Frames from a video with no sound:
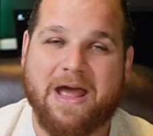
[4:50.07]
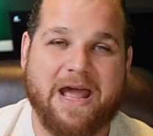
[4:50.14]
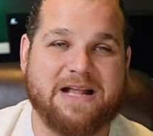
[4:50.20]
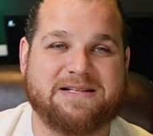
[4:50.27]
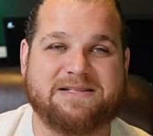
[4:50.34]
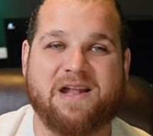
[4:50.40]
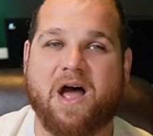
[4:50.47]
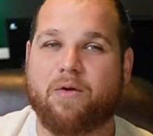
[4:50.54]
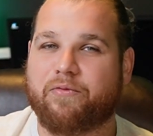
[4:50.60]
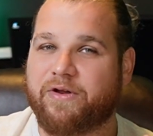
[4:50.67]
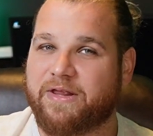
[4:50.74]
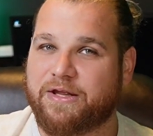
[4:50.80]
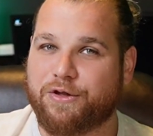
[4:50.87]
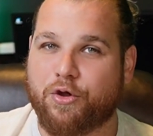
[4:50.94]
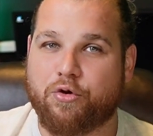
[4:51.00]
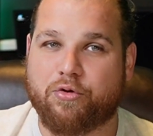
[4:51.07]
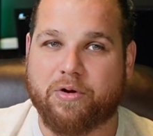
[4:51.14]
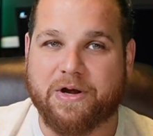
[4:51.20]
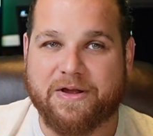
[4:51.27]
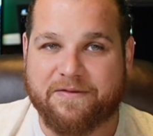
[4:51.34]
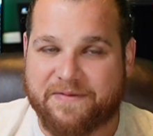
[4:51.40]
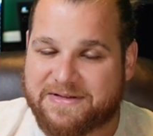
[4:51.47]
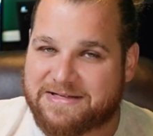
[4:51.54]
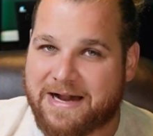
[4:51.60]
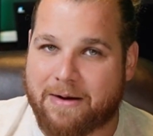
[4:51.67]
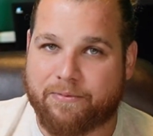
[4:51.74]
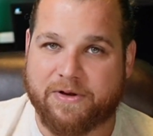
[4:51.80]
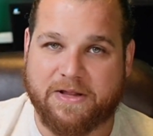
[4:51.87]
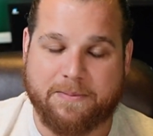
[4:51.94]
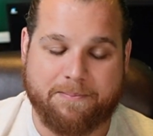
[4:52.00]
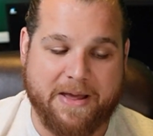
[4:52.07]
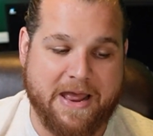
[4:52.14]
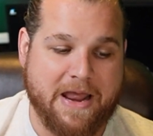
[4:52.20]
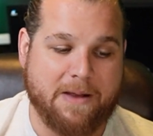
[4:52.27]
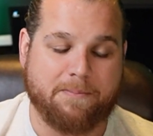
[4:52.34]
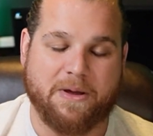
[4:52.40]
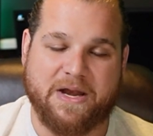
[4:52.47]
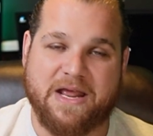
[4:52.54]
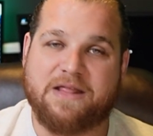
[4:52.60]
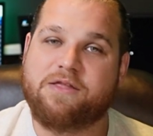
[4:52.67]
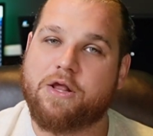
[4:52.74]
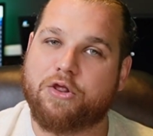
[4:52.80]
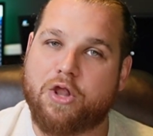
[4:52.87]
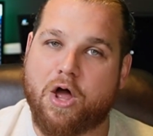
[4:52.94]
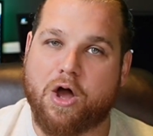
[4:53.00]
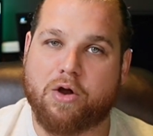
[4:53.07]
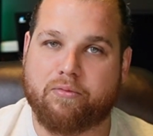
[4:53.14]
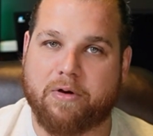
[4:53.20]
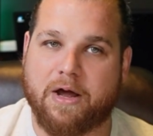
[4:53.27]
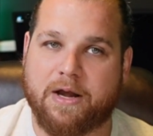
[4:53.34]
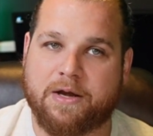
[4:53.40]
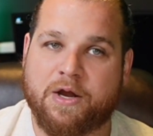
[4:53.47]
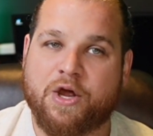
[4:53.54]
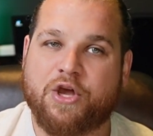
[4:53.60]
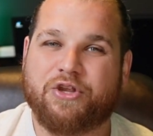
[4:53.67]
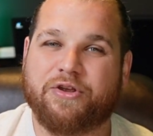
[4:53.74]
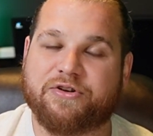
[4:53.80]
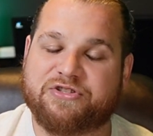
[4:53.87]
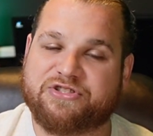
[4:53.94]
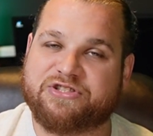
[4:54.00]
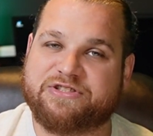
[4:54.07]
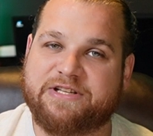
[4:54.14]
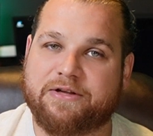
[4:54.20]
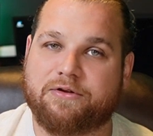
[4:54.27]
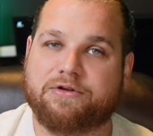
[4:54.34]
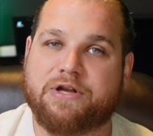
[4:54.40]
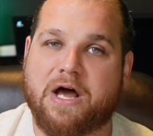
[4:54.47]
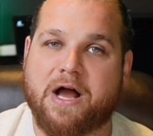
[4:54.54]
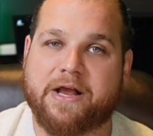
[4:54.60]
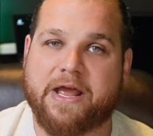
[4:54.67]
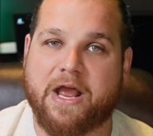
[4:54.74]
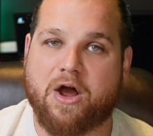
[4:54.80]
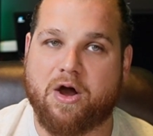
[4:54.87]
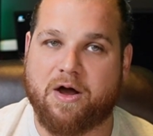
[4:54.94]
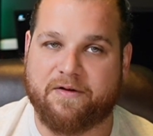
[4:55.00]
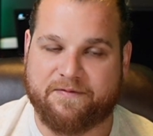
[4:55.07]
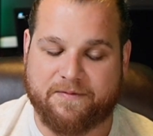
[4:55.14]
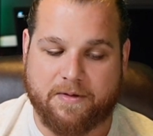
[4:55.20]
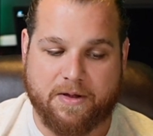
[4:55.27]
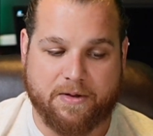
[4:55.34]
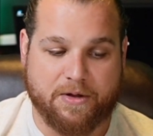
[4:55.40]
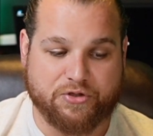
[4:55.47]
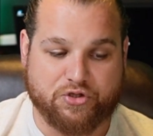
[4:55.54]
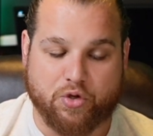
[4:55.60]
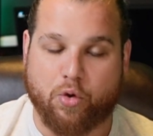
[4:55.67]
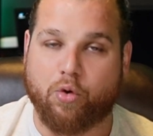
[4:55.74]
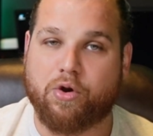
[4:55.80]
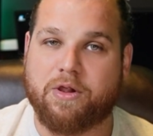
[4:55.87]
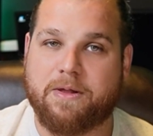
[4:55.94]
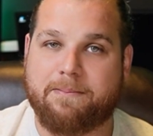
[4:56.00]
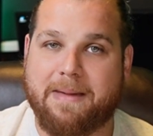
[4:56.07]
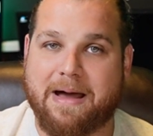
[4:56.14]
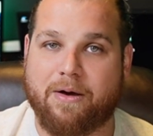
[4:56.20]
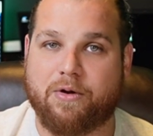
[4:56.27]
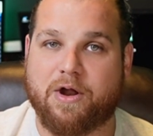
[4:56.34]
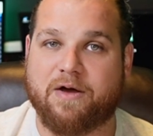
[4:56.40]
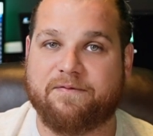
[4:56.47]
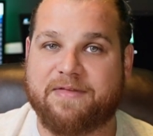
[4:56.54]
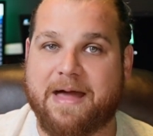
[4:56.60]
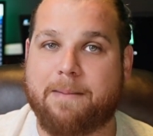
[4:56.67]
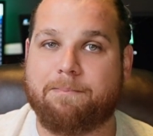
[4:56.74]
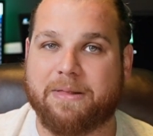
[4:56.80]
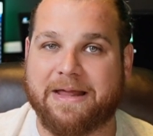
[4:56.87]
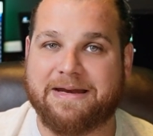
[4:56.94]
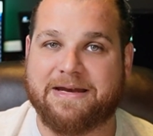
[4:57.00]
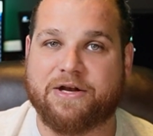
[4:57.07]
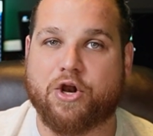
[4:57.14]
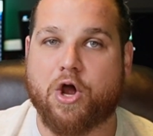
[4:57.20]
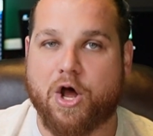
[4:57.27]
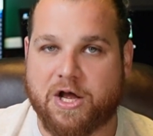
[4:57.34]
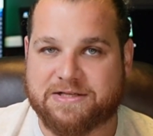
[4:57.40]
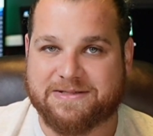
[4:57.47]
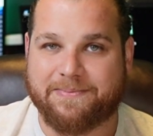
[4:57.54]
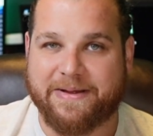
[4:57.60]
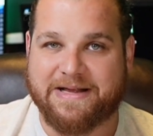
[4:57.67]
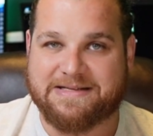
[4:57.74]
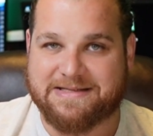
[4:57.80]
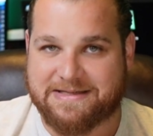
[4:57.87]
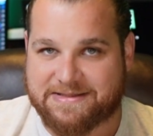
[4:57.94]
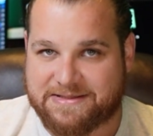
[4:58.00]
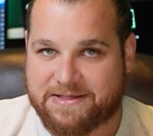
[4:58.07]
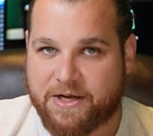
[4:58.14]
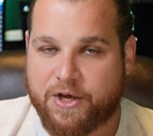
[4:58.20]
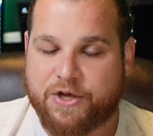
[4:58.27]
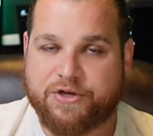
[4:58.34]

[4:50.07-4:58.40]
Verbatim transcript: It's not really lucrative. It's not really paying, but in the long run, you're still knocking off total amount of that blended cost basis.